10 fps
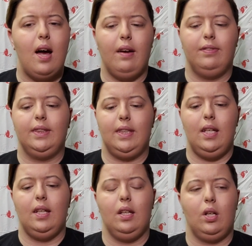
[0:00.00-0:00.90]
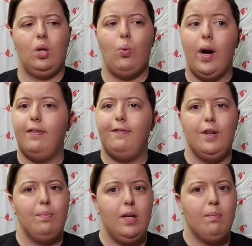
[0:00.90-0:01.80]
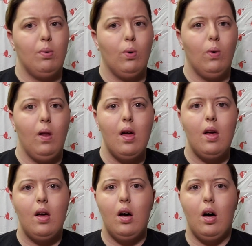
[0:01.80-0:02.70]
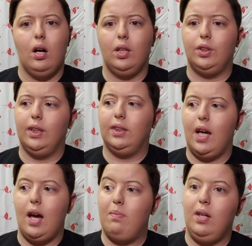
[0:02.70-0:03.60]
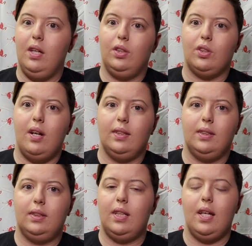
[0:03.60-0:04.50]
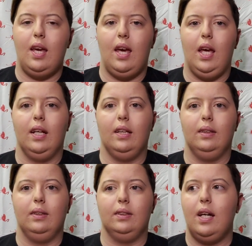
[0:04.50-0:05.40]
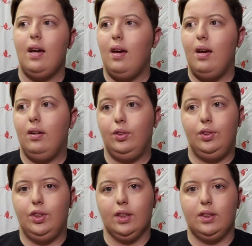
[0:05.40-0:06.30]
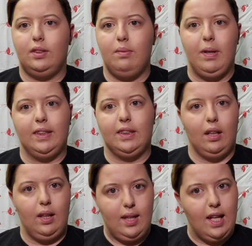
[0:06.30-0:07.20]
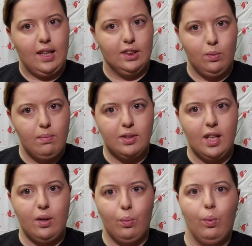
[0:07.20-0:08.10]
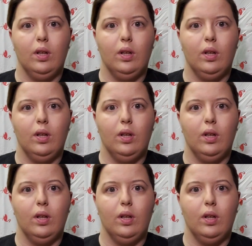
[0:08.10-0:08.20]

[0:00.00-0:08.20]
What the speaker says: I've seen quite a few people trace the IP address, and just basically that this website